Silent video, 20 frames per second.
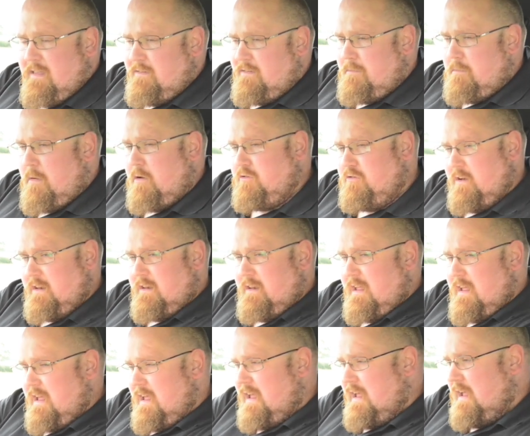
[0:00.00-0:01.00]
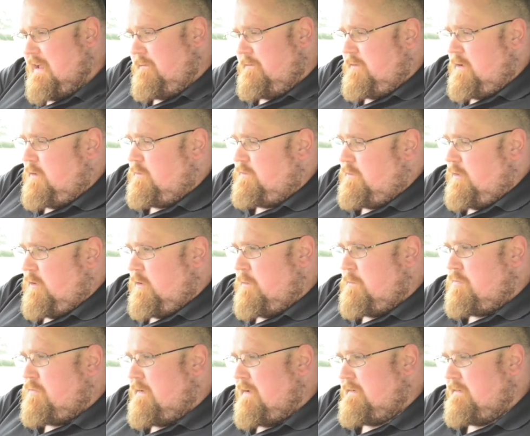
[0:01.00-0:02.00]
and smudging if you do
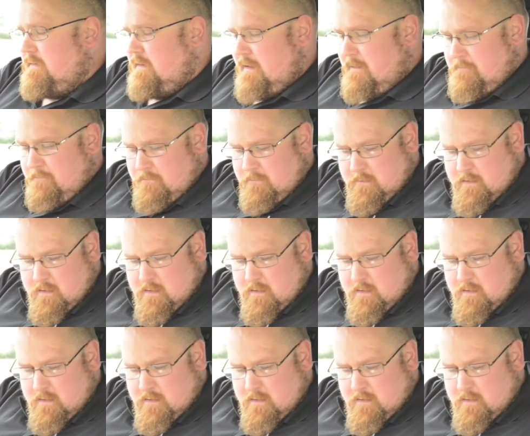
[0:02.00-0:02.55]
press it.